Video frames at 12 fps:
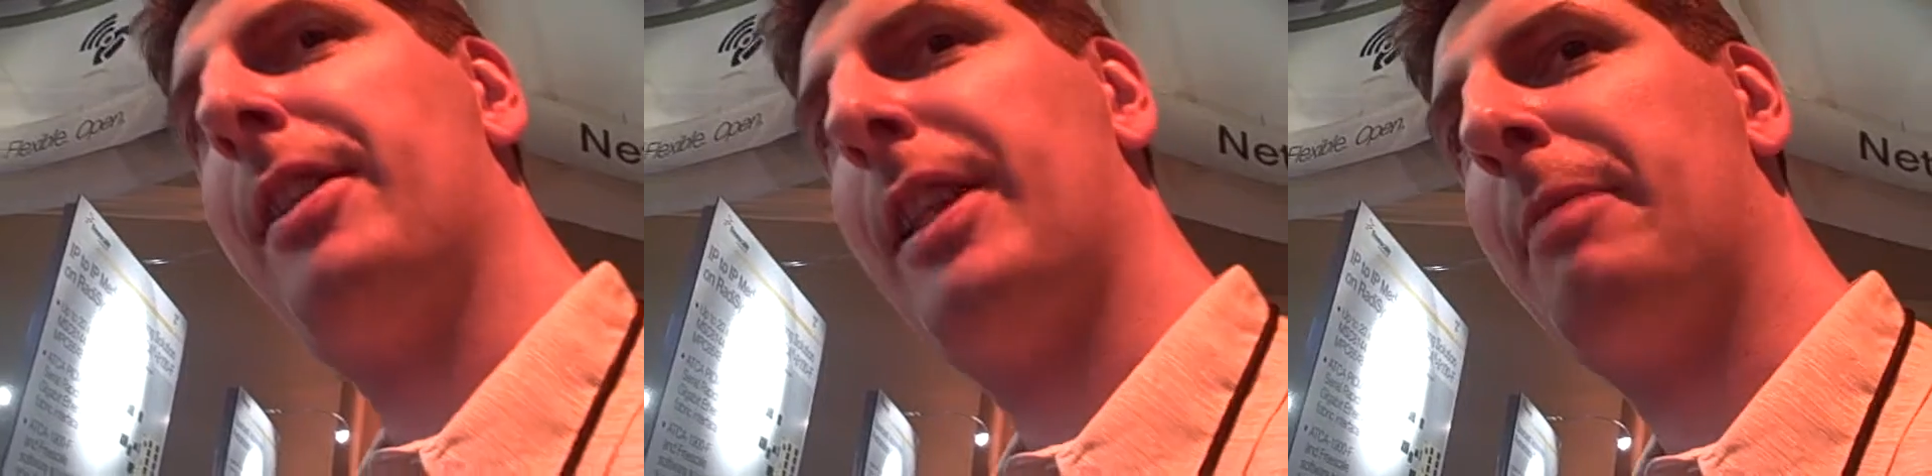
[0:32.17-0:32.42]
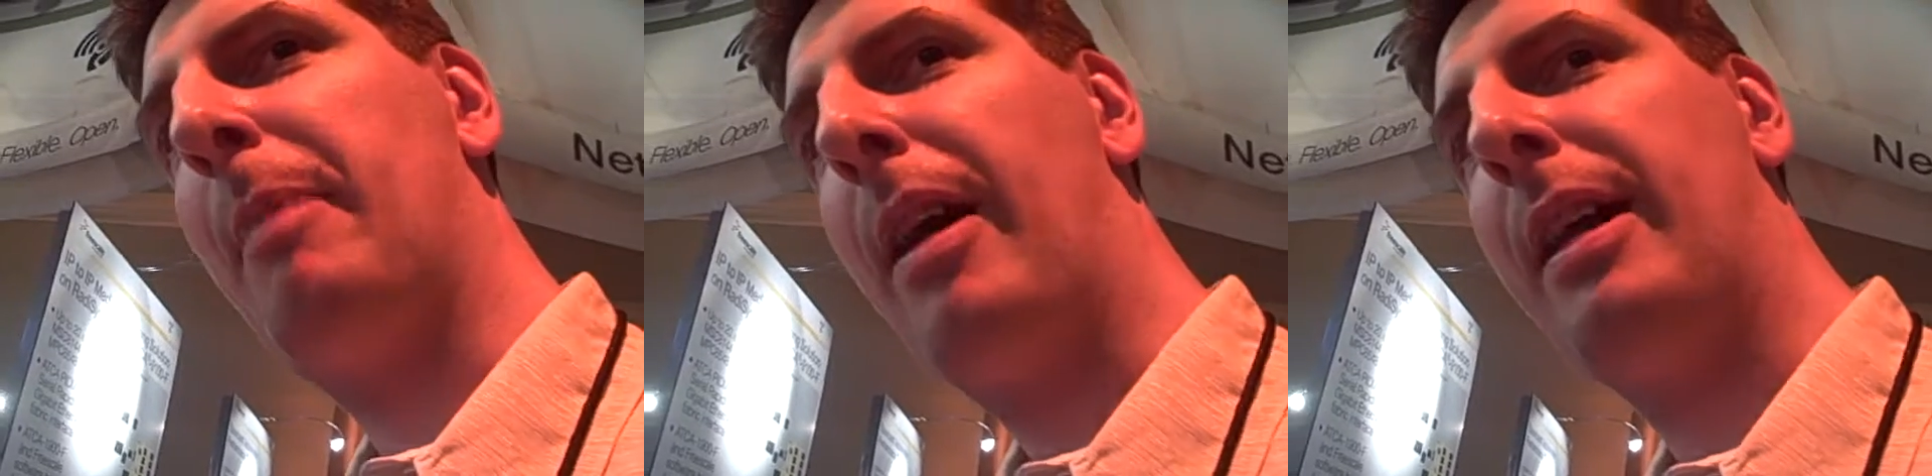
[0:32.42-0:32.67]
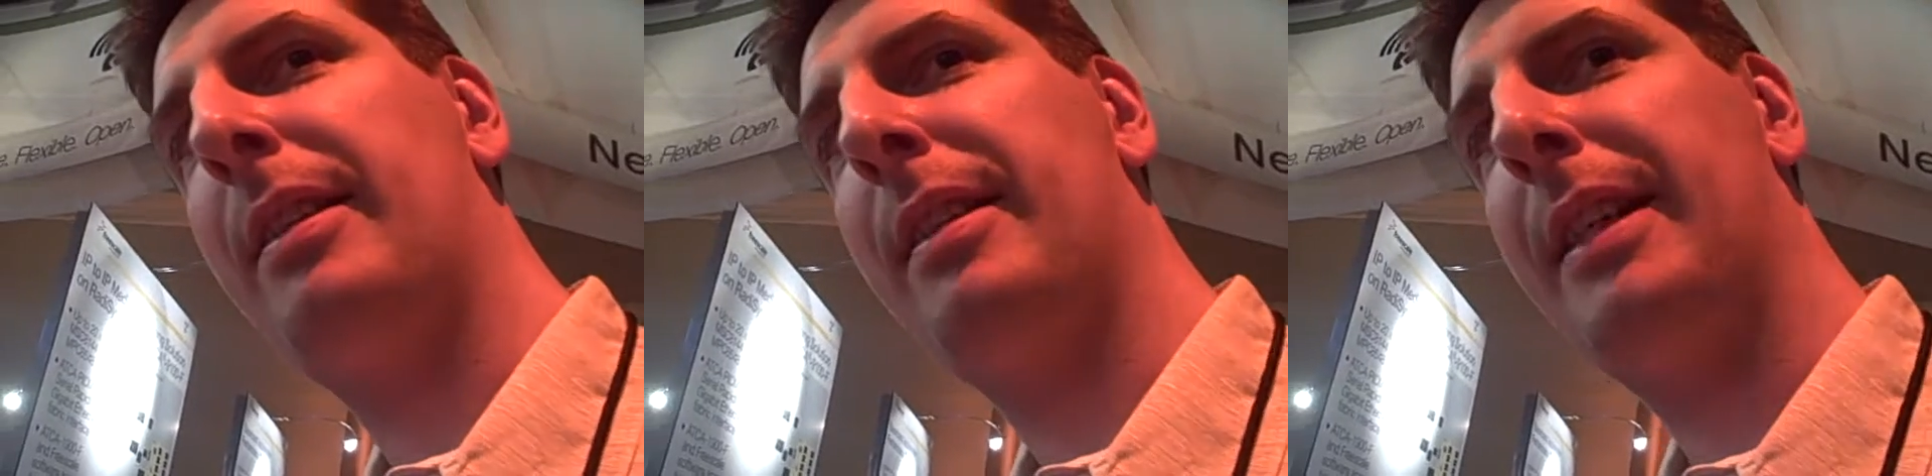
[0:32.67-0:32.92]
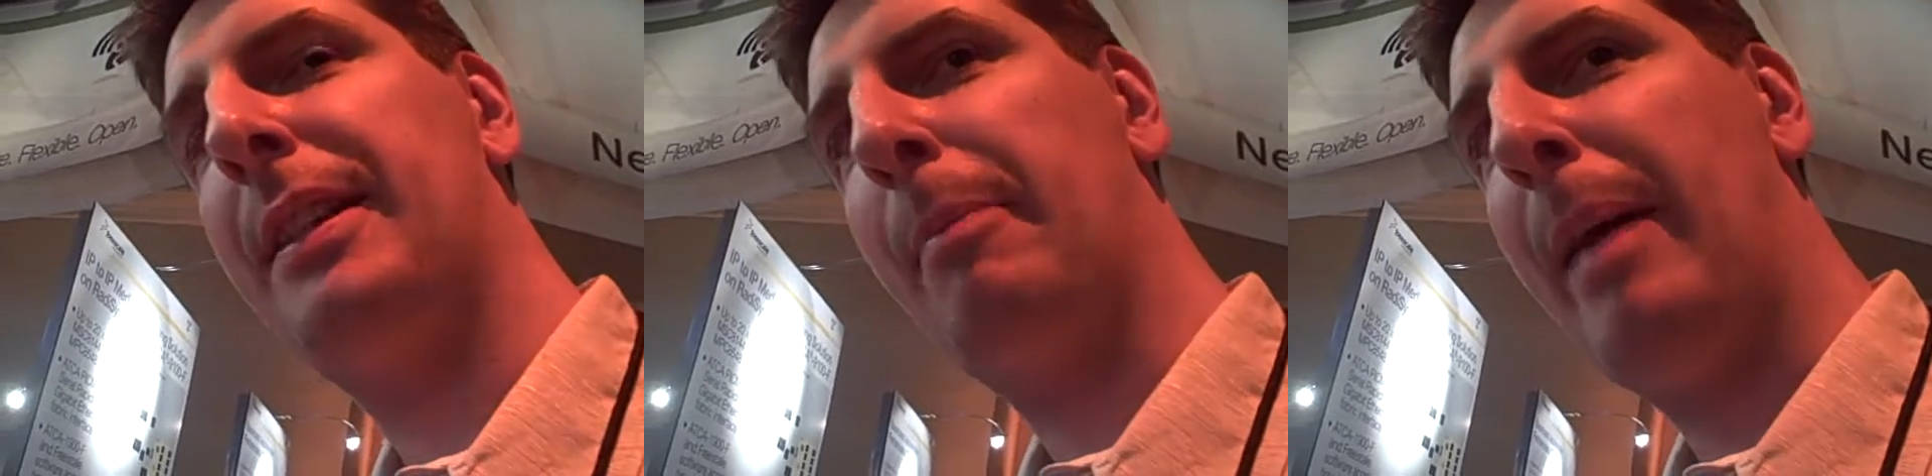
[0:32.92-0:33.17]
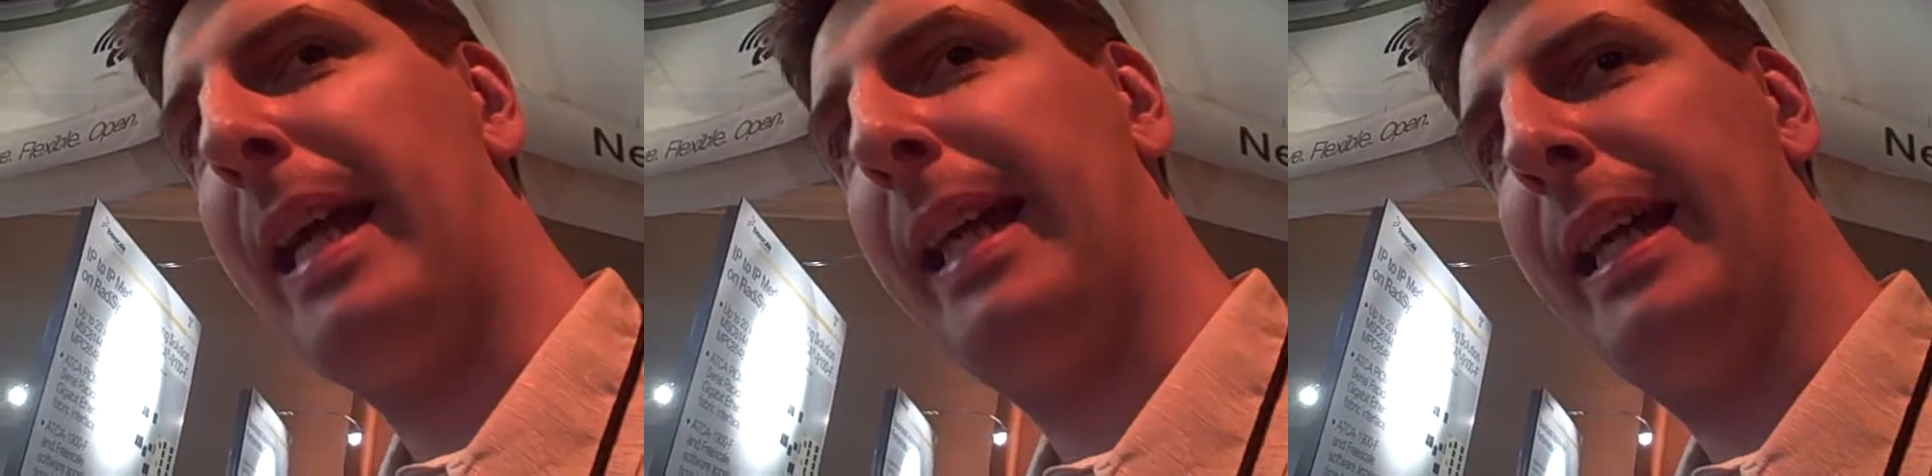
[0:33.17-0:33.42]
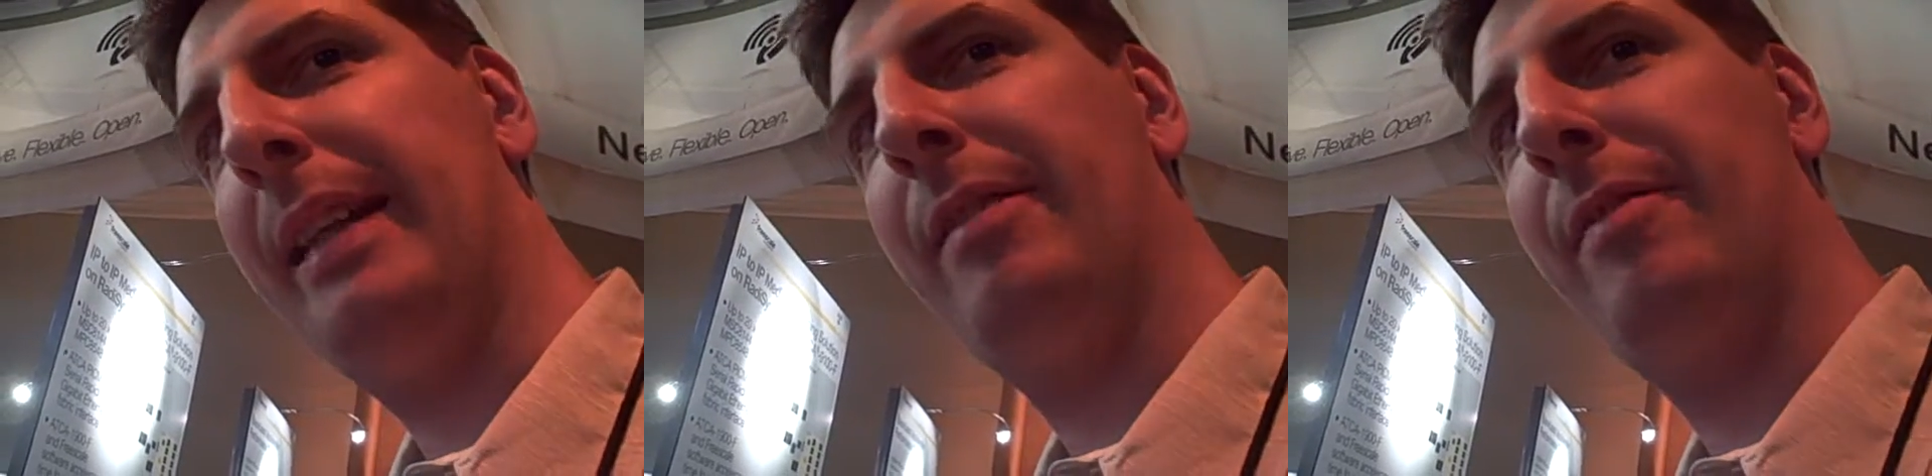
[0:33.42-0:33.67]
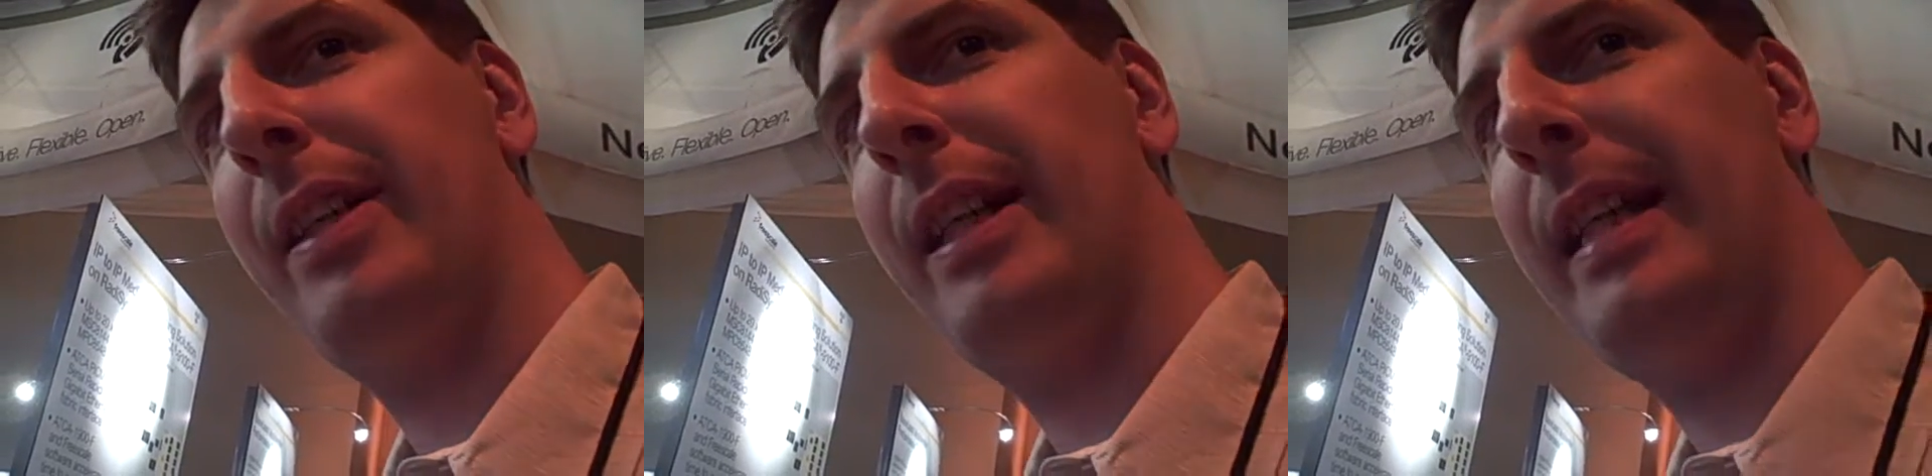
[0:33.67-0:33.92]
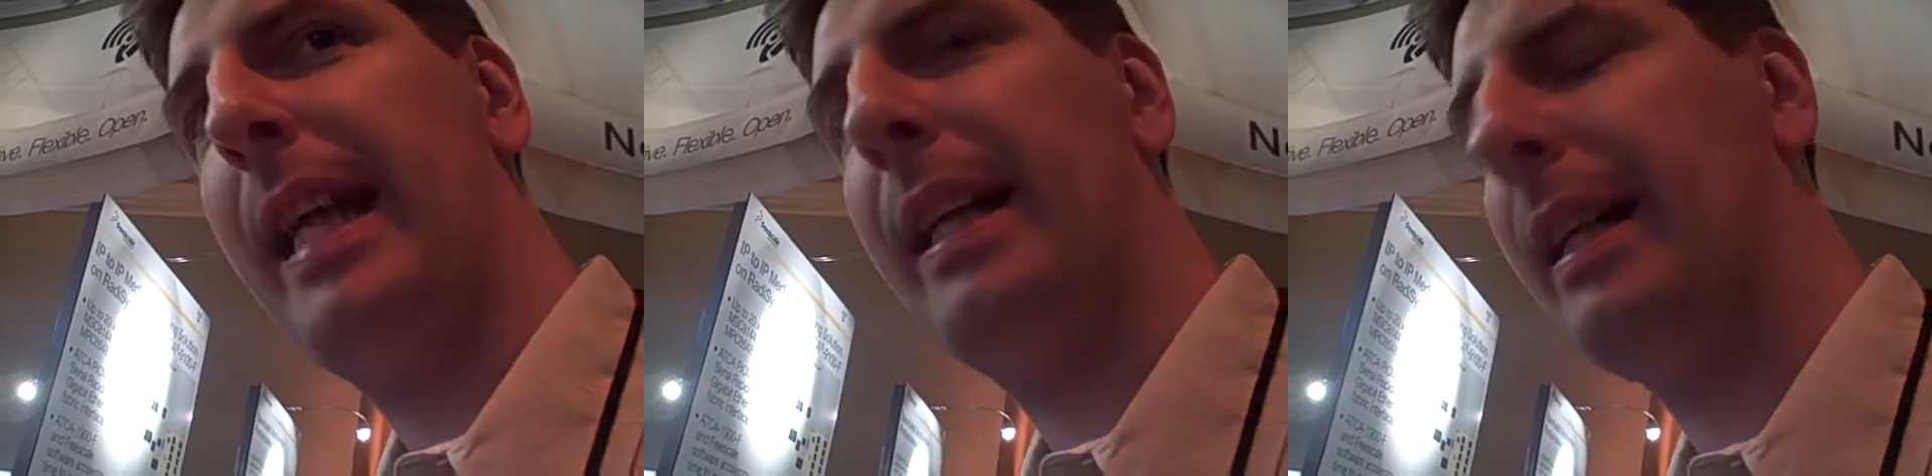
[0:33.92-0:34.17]
to this box as your backend for your
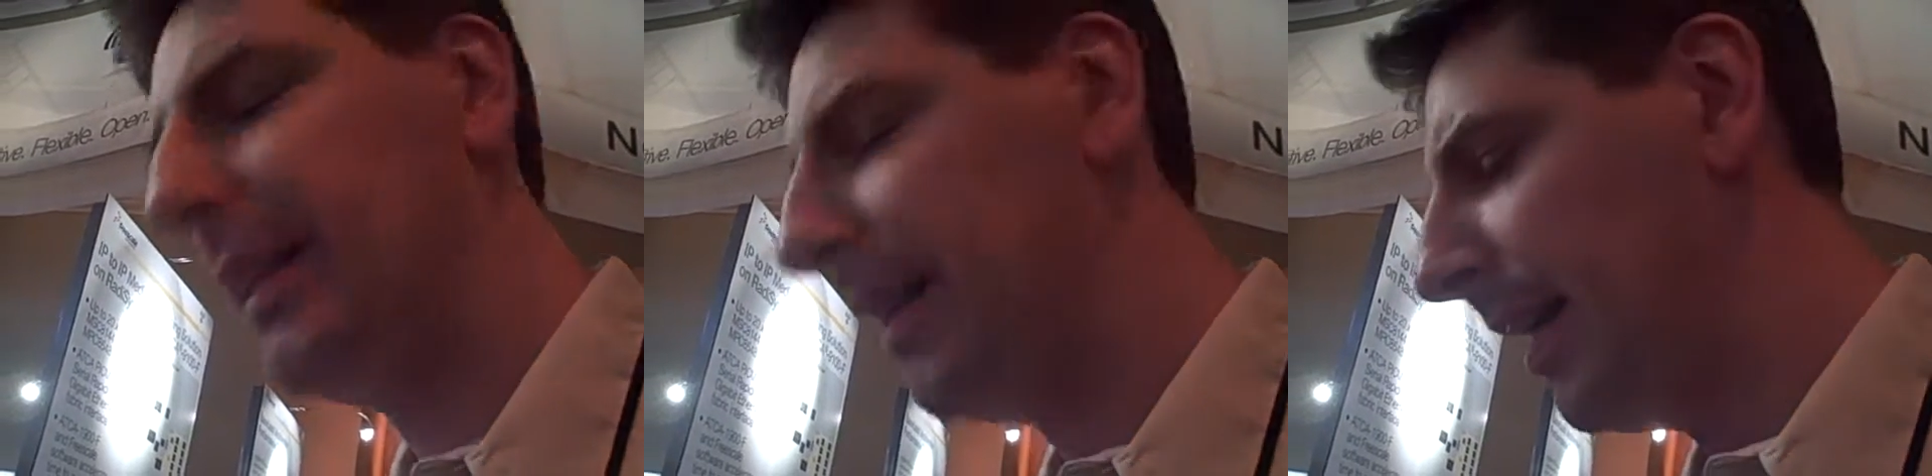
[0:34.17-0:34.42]
data,